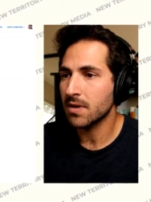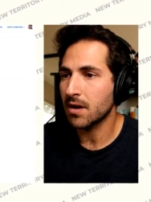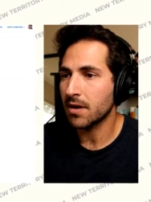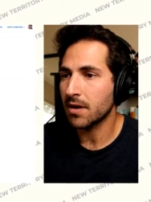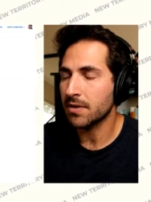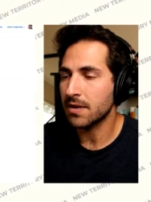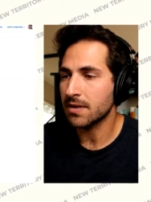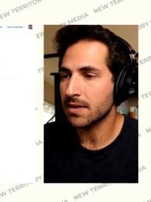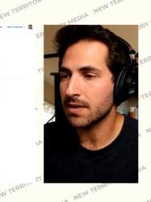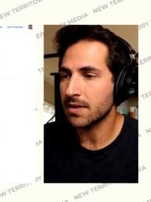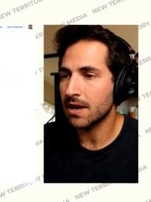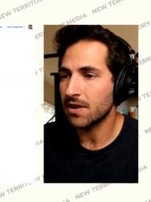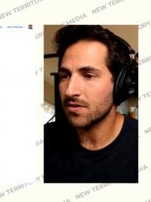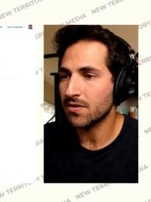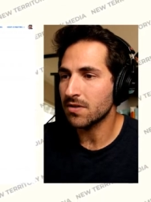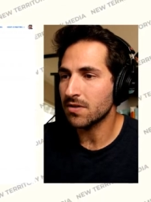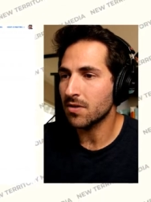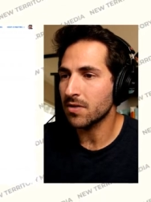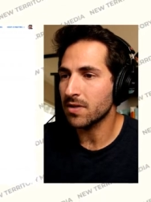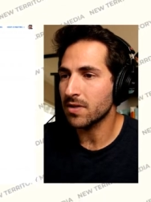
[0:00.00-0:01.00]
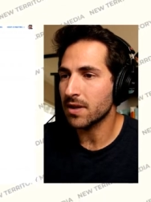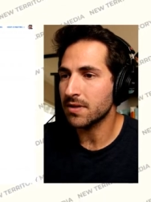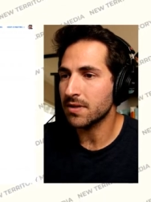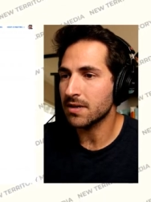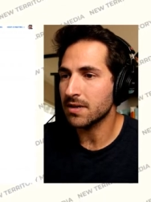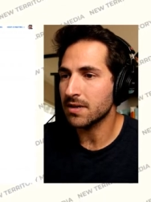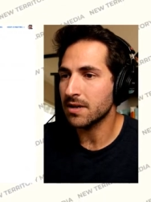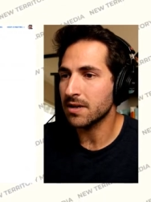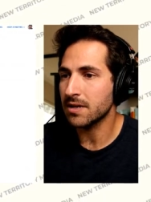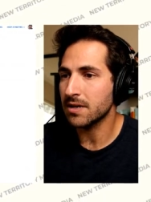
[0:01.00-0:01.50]
authentication, so only
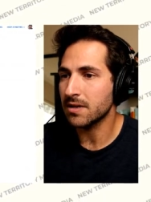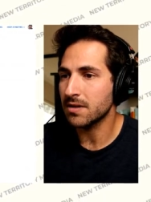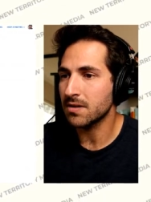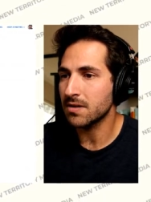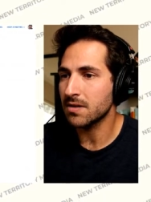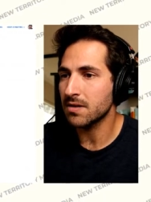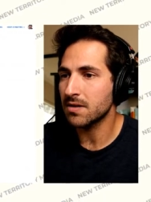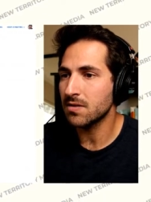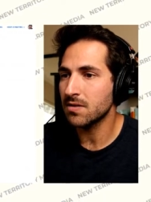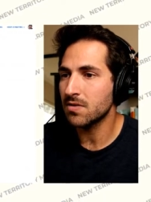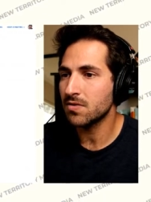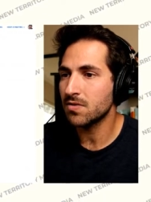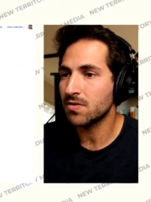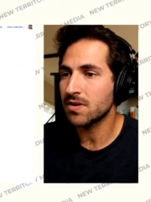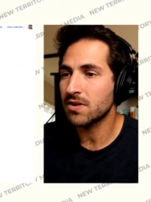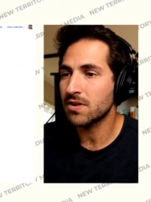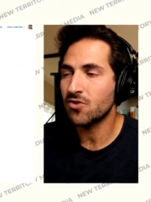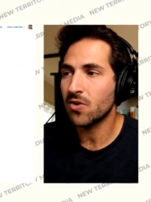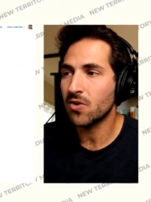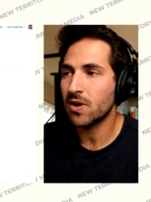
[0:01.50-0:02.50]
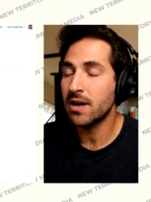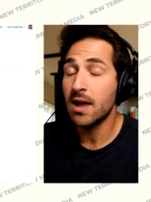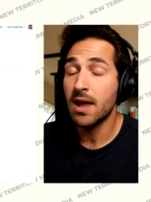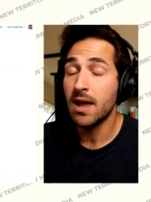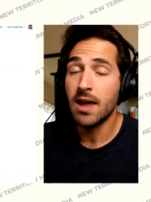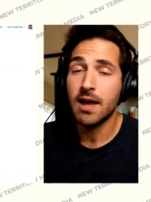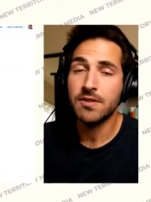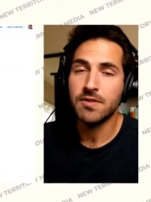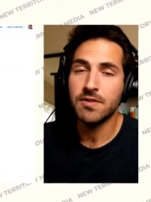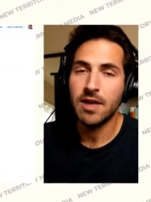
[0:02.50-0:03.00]
authenticated users can join.
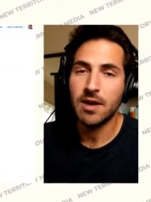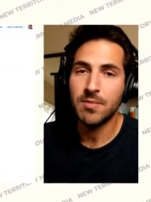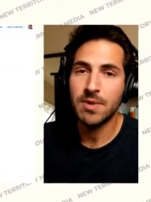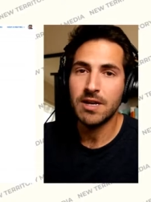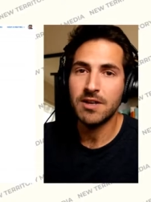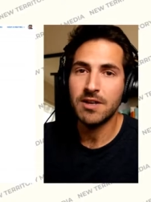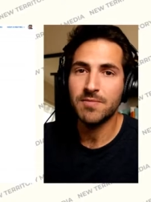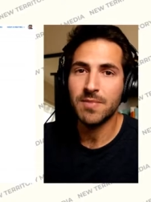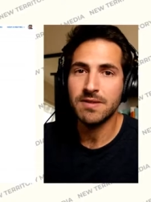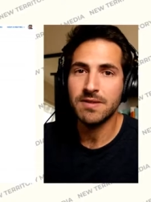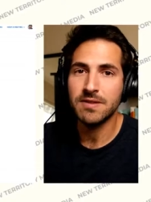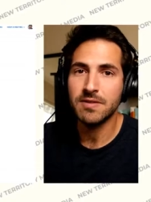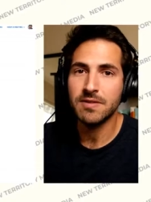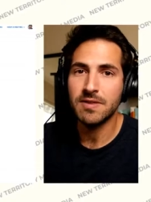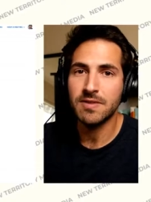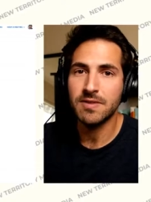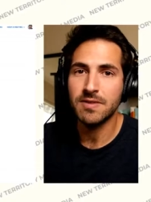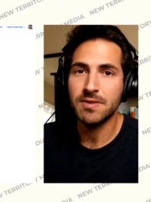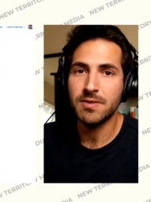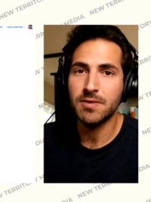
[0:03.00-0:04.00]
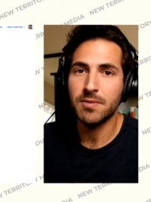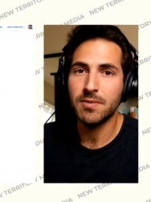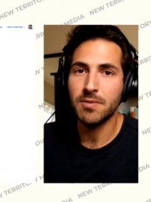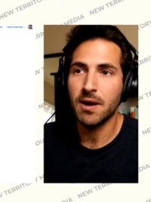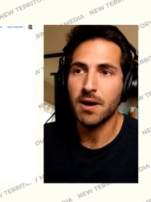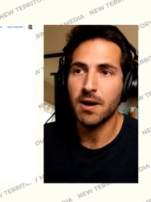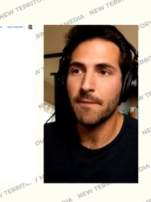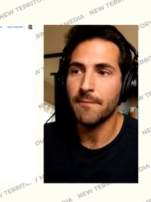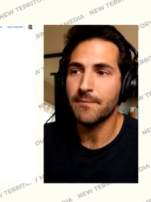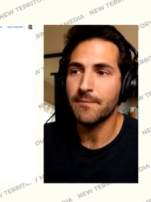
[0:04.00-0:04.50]
And so that means basically
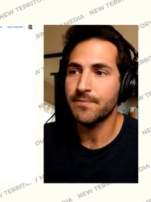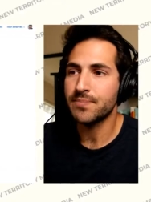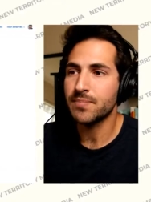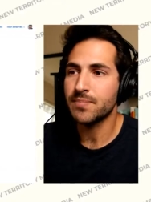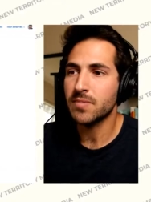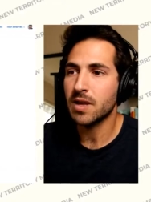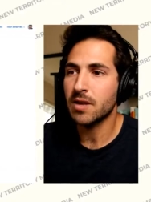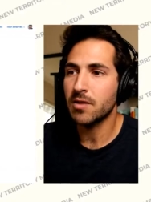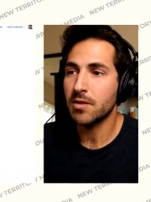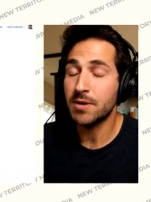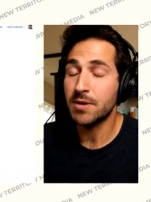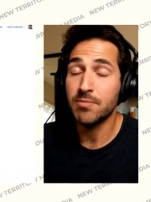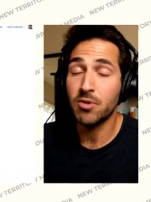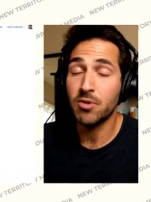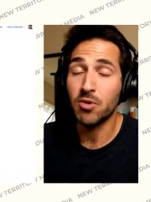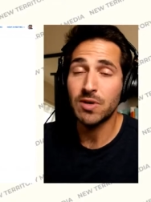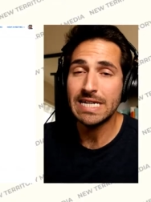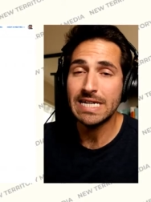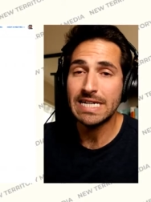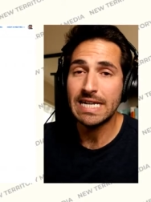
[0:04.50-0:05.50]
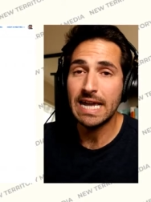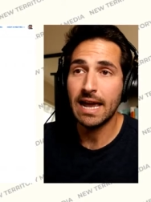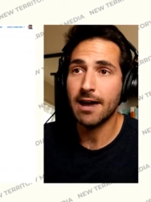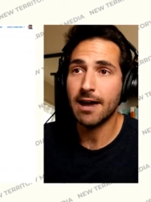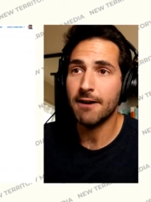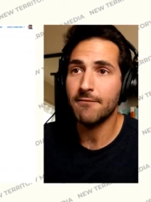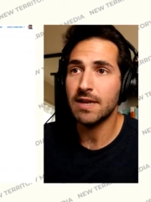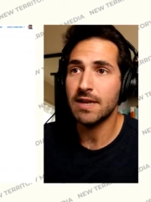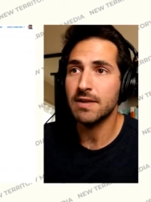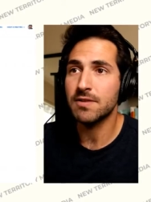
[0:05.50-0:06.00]
the people need to
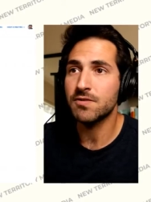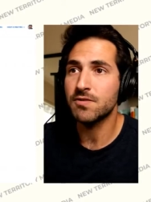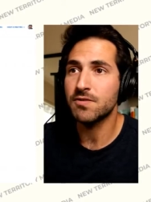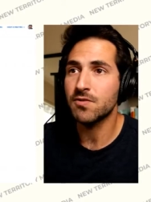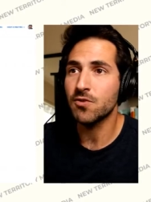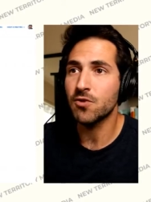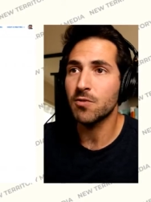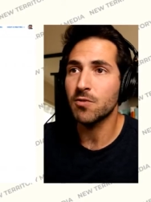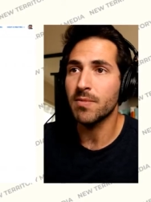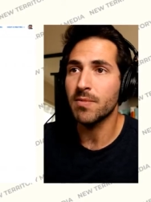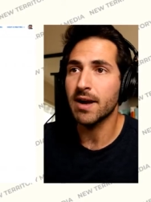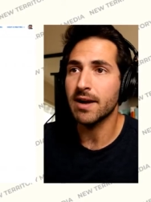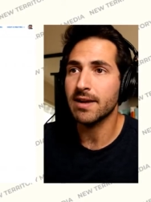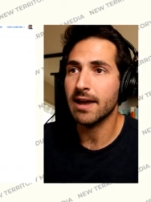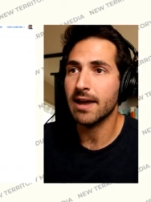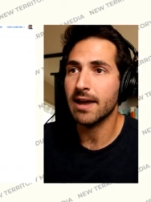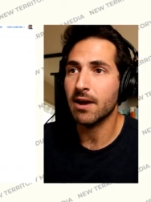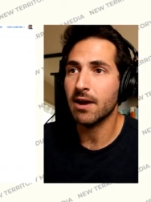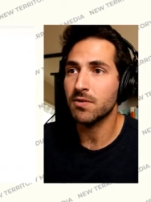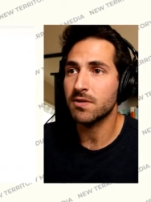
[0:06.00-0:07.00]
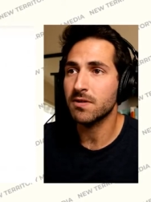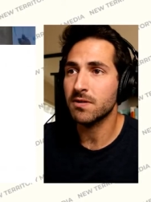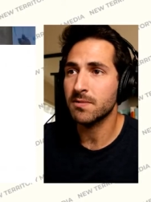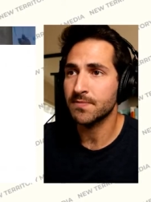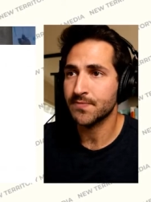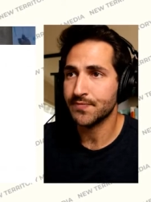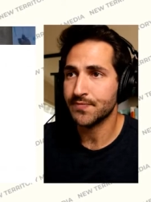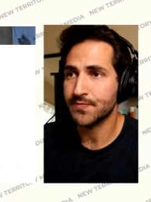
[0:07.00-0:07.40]
have a Zoom account